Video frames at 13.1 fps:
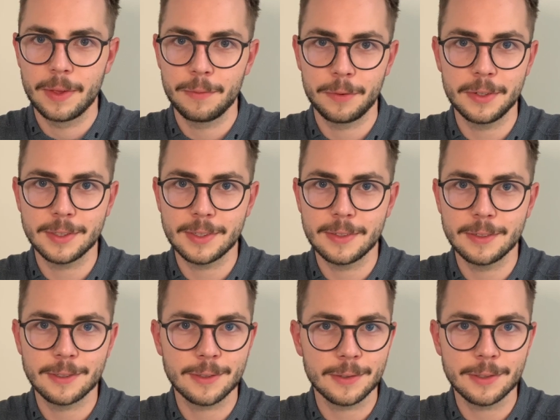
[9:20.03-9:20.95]
For
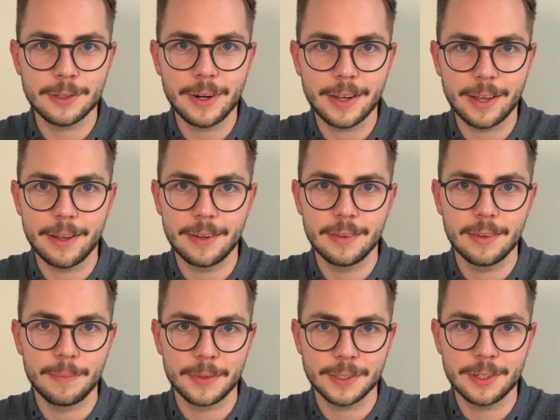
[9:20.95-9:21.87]
instance, consider again
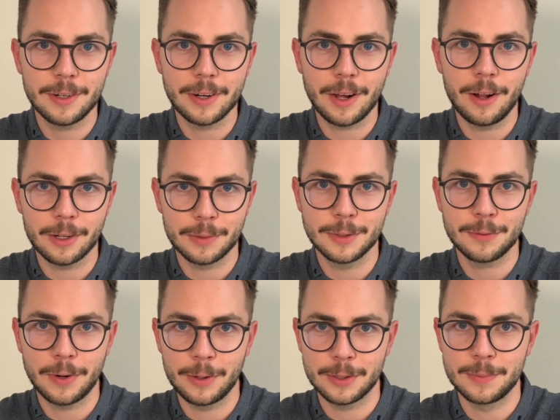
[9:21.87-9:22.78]
machine learning algorithms
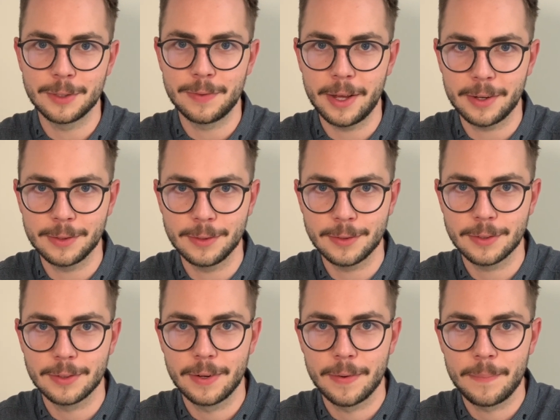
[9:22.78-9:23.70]
for autonomous
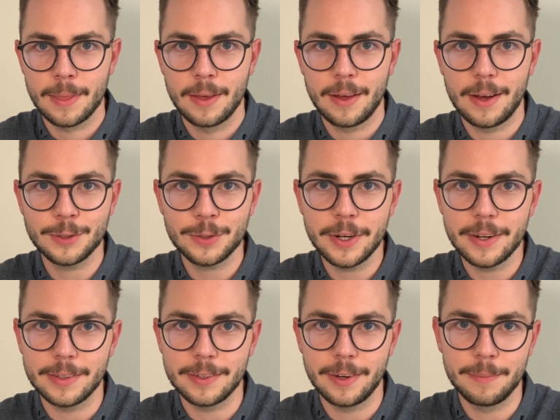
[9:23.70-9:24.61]
vehicles. At
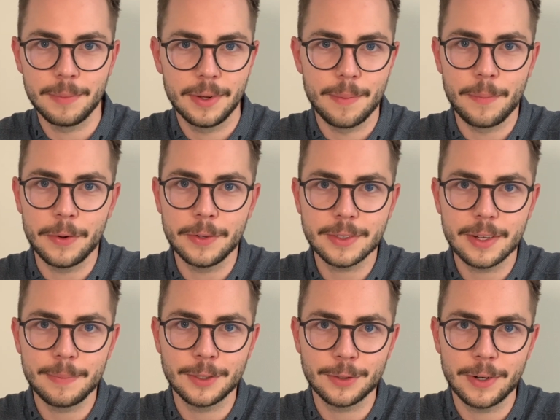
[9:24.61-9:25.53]
training time, models
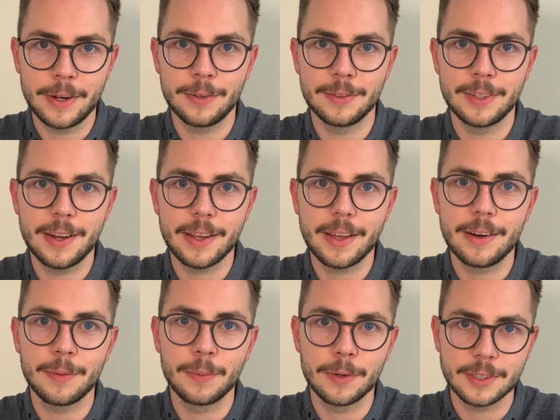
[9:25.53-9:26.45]
can be trained on
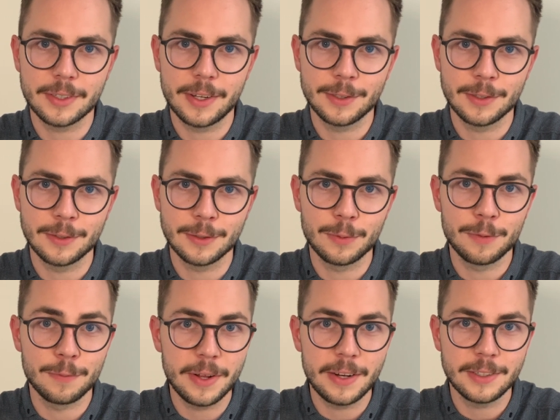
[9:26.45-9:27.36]
dedicated workstations
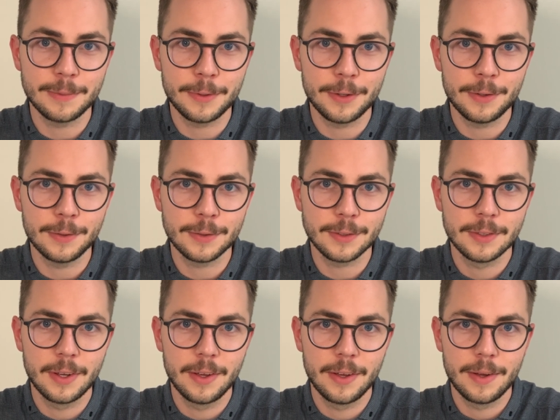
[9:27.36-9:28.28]
with many G P Us,
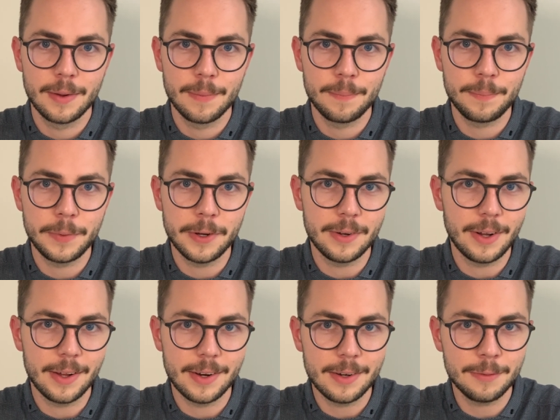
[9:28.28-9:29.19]
but
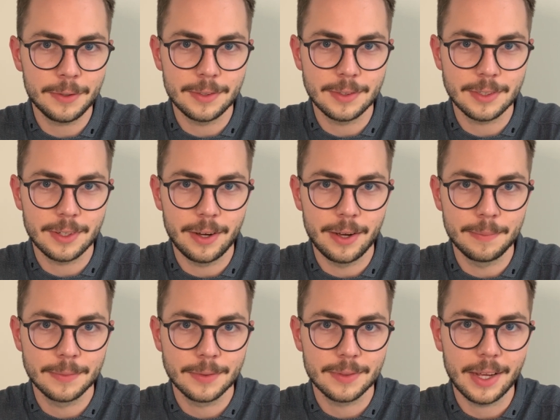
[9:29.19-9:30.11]
at inference
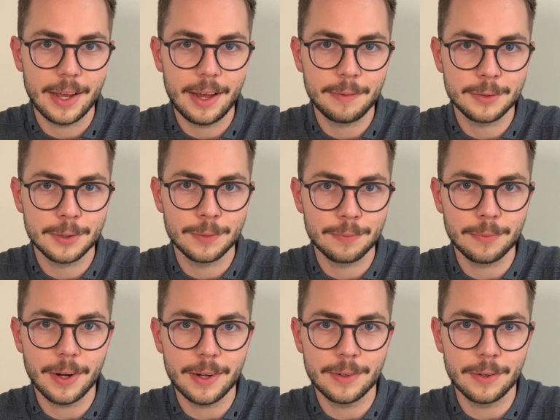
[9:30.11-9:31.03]
time, they have to
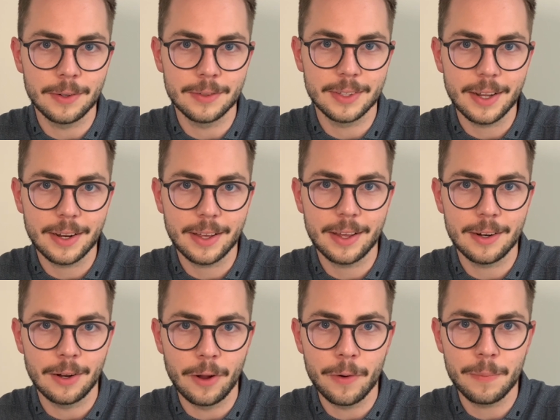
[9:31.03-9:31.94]
run on
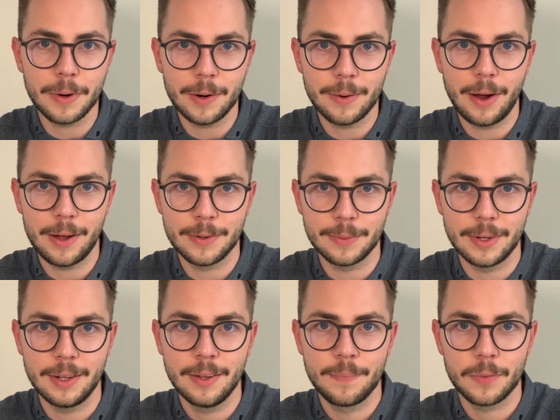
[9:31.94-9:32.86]
dedicated low-power
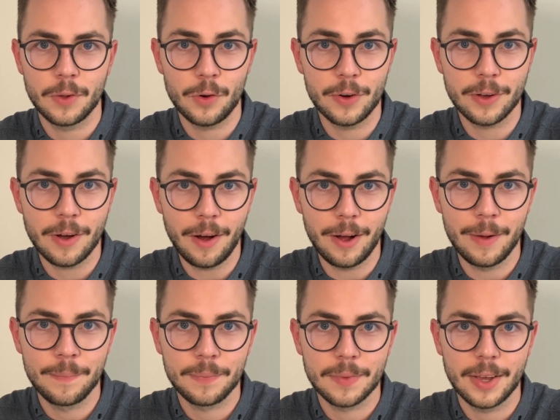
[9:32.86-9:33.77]
hardware on a car,
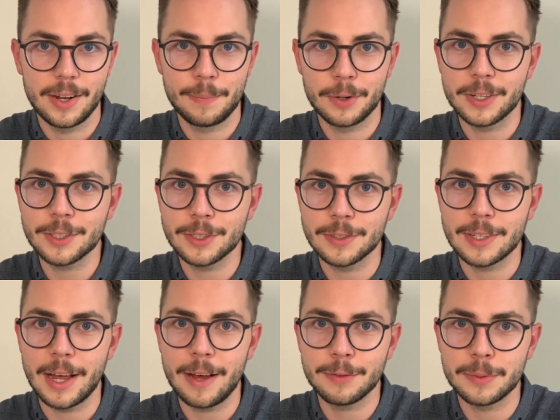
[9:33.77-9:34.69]
and predictions
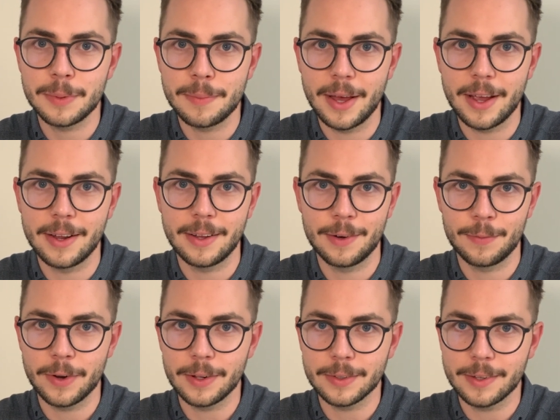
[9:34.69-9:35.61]
have to be made in
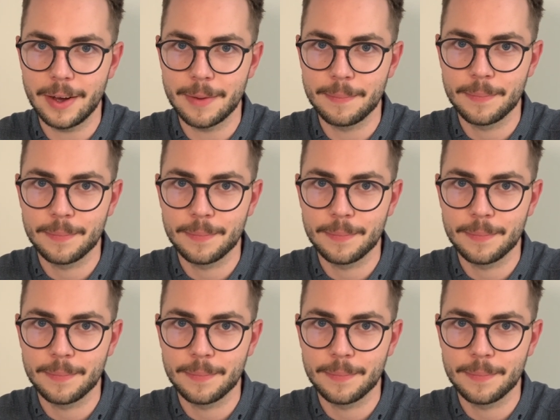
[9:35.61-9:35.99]
real time.